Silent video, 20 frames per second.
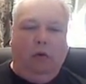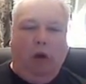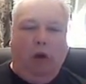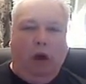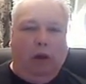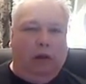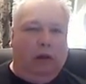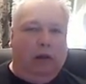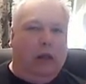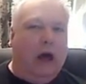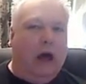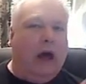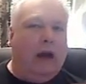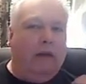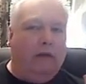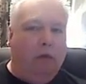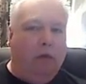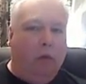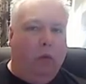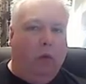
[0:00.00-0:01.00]
do a
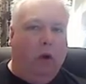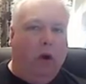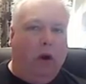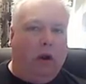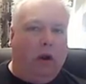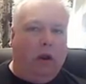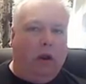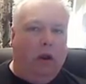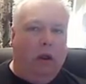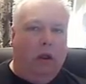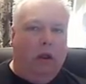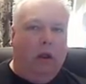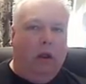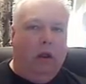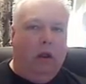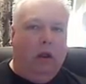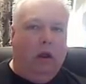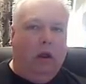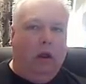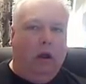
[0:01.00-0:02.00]
lot of work
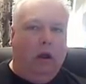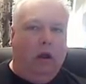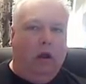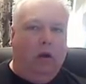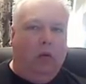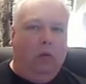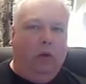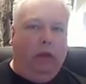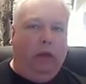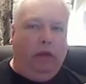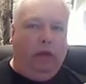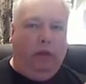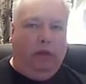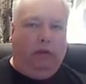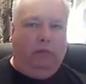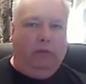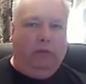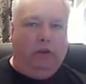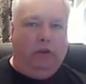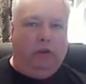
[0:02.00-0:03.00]

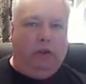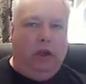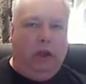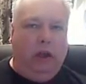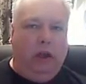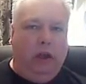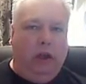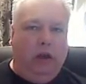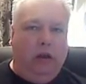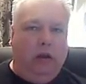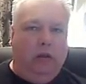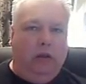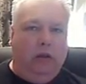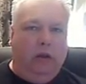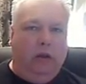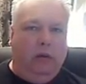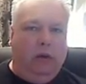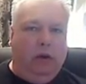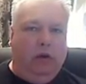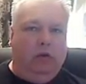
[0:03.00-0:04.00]
with this machine
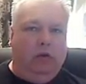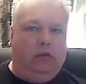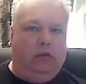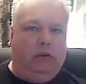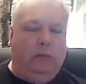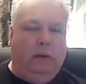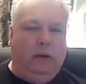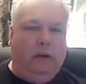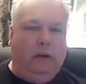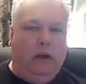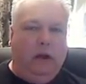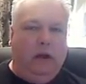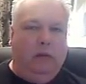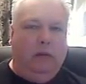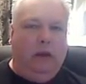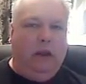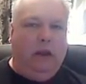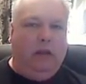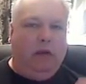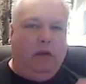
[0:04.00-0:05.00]
that used to be
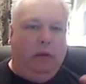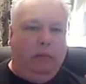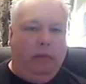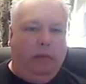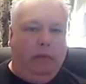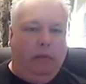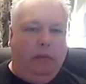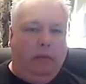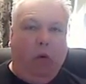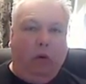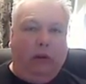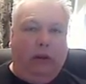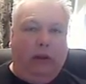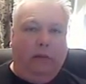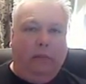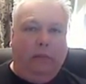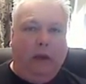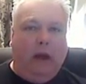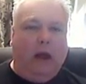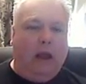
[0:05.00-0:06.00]
done either
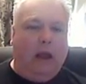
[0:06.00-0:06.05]
only